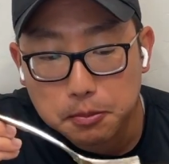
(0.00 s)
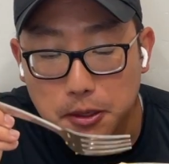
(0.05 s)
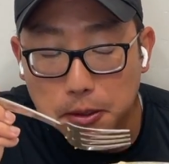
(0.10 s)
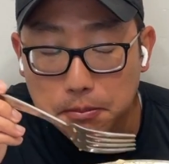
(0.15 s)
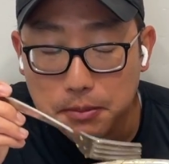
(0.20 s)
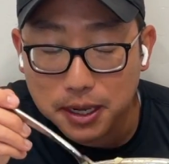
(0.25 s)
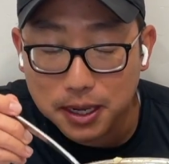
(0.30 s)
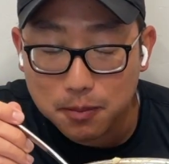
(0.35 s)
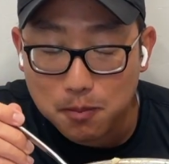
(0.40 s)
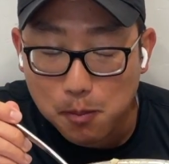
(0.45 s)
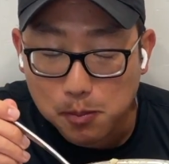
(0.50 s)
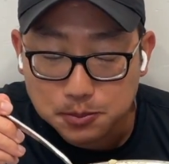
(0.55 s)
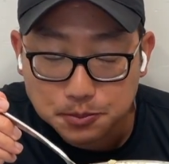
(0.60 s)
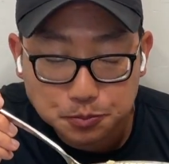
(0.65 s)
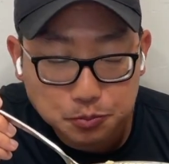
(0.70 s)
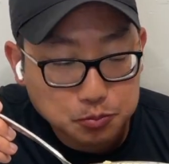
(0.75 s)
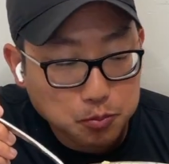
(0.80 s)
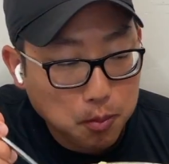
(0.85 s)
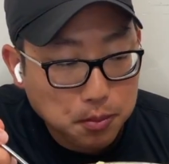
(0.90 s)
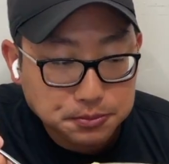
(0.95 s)
Man,
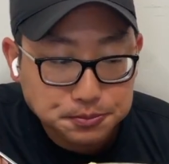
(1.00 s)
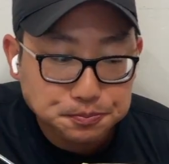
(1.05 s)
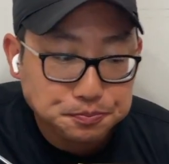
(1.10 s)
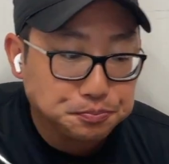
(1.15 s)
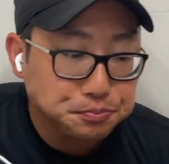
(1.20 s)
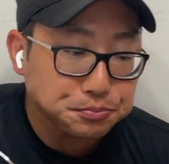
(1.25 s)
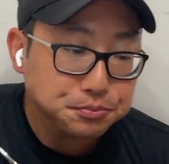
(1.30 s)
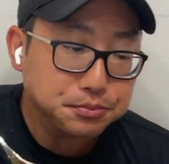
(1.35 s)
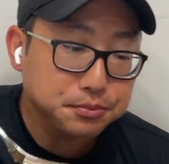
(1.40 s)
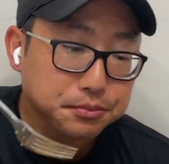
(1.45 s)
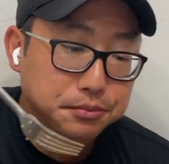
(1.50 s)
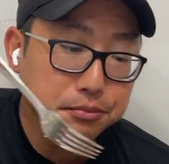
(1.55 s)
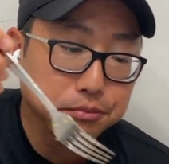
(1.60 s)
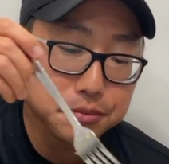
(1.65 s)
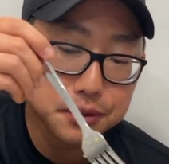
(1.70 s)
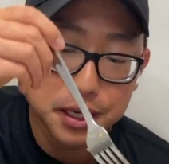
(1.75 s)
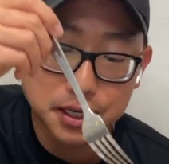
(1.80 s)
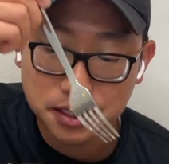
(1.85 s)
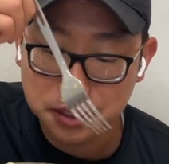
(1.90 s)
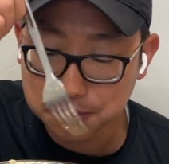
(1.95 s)

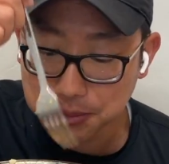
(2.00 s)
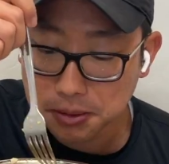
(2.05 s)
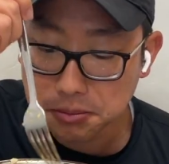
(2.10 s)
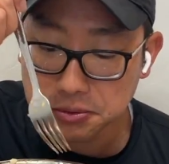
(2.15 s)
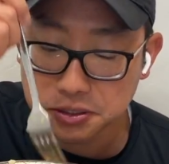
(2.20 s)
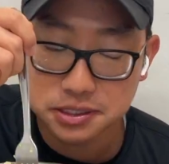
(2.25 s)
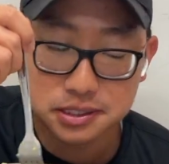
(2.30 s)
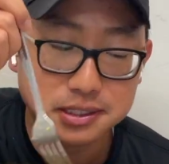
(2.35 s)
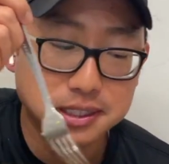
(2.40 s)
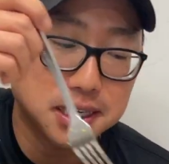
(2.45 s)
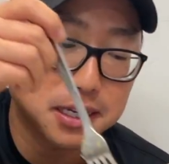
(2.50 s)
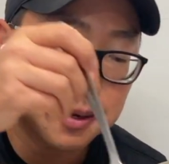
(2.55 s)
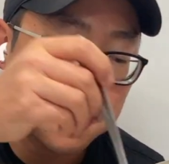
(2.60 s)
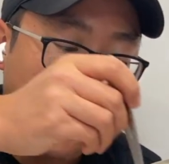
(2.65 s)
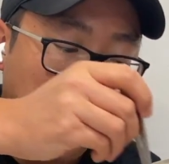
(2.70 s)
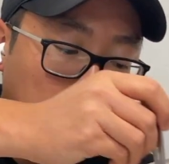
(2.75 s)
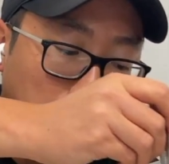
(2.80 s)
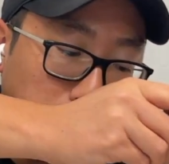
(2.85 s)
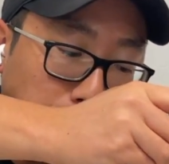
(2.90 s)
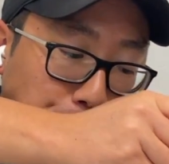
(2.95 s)
I think my mistake
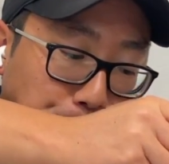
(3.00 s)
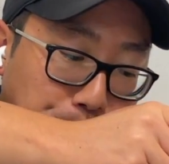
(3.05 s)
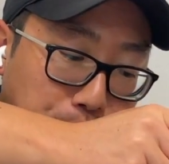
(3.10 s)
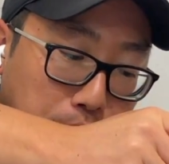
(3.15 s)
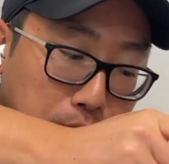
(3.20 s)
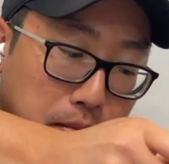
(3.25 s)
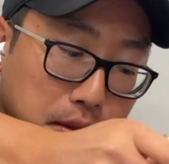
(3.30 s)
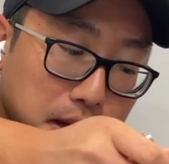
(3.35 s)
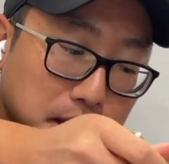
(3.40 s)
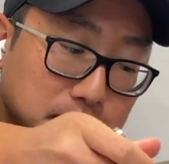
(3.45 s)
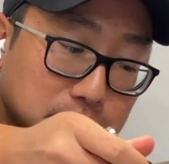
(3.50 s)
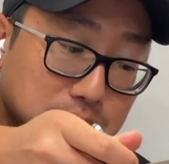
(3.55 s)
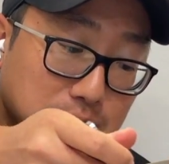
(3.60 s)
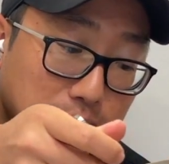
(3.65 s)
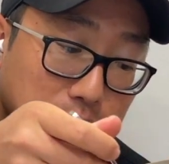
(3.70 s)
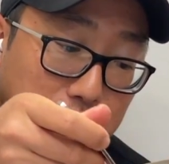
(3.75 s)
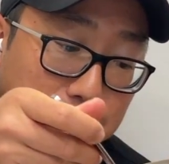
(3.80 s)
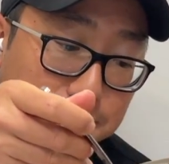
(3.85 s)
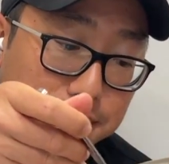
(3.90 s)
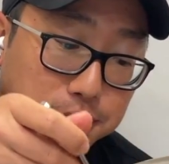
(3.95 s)
is that
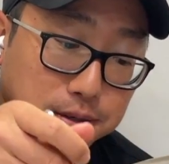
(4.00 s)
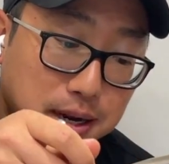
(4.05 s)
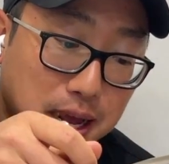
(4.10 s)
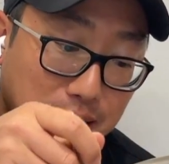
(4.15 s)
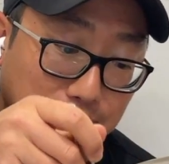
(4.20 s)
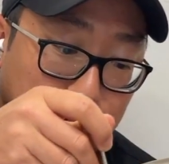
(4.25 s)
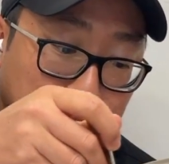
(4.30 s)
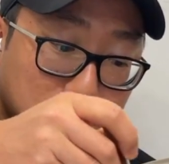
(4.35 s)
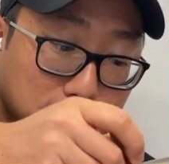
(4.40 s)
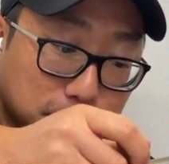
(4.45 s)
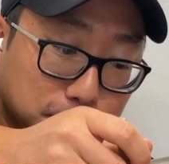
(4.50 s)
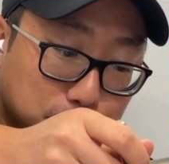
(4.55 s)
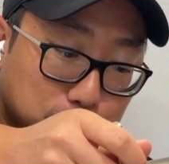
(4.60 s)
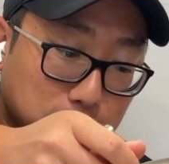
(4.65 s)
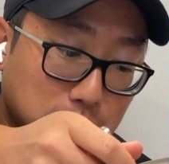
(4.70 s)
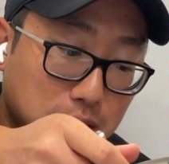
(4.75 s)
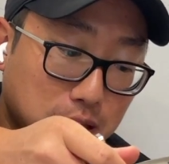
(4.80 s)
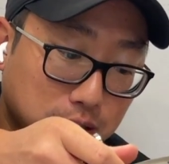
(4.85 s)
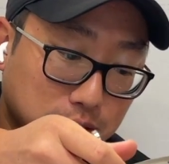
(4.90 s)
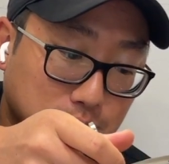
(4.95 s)
I don't have enough
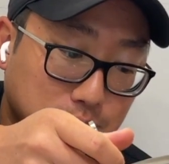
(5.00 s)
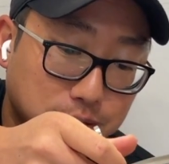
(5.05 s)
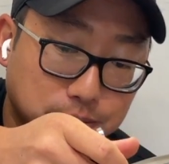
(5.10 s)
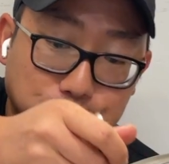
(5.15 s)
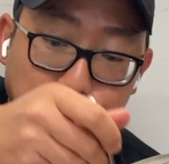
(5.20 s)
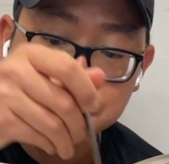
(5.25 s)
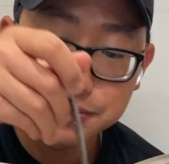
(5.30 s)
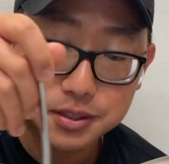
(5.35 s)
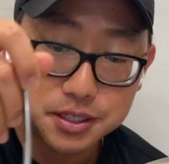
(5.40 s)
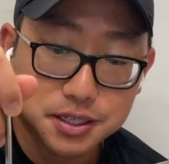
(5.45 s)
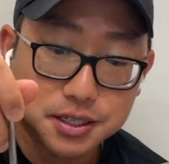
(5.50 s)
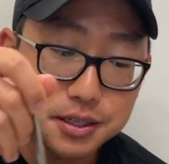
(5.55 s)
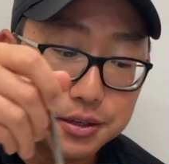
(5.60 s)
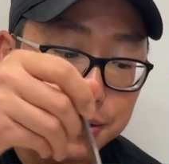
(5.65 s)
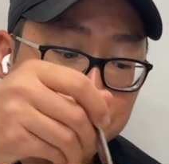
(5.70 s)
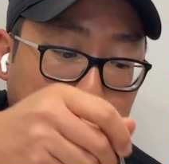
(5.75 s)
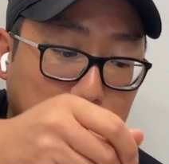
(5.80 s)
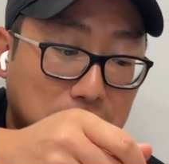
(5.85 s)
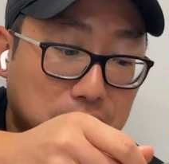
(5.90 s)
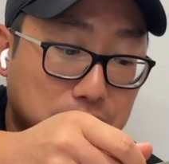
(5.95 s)
broth to eat
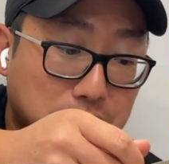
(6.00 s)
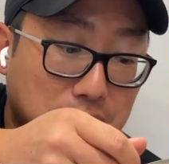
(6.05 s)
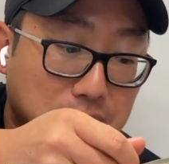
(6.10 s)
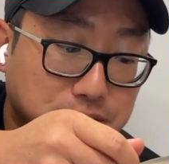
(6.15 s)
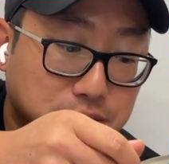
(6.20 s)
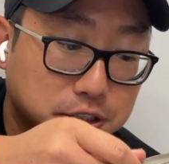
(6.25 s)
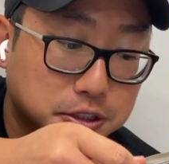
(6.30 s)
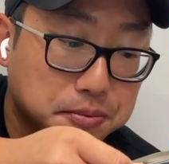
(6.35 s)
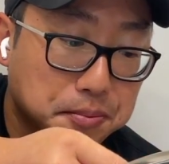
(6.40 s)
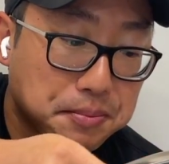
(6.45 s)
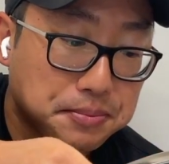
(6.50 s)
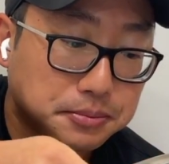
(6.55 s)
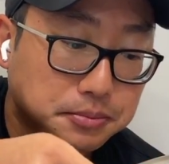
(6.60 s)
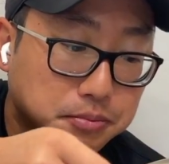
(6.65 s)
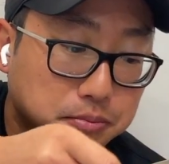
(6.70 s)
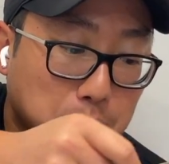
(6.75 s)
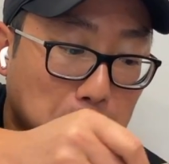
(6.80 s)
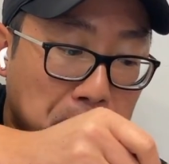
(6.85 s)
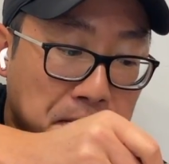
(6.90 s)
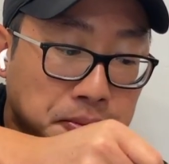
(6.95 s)
all that rice.
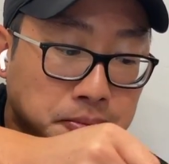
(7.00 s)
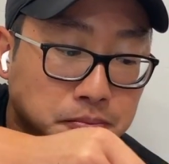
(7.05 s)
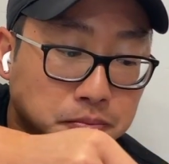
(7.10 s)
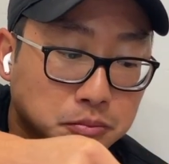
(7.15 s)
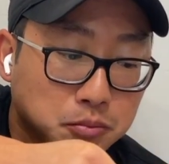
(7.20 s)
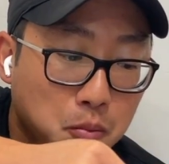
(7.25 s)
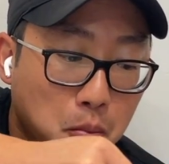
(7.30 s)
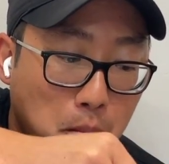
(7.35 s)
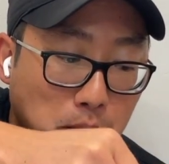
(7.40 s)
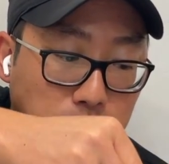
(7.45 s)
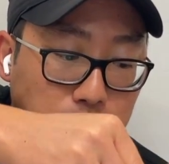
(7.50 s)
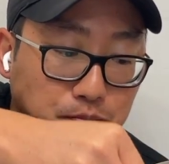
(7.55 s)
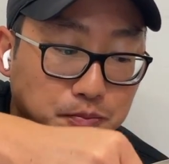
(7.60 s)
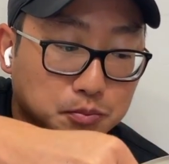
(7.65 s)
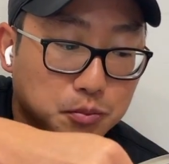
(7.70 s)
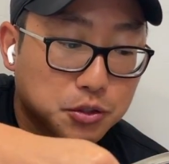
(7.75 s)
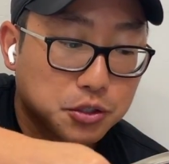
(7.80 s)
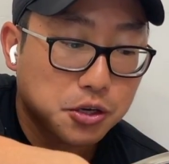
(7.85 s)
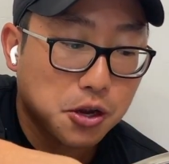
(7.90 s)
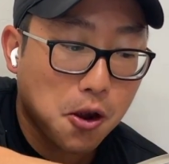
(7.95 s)

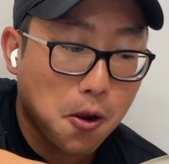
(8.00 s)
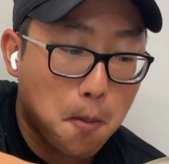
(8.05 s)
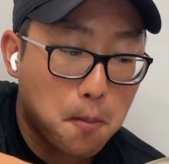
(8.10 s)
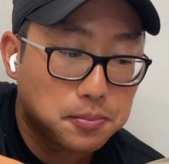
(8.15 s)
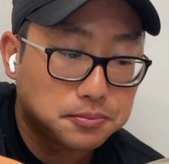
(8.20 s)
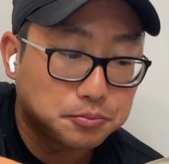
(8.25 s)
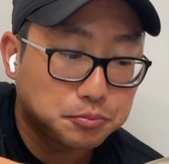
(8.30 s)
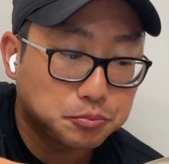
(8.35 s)
So,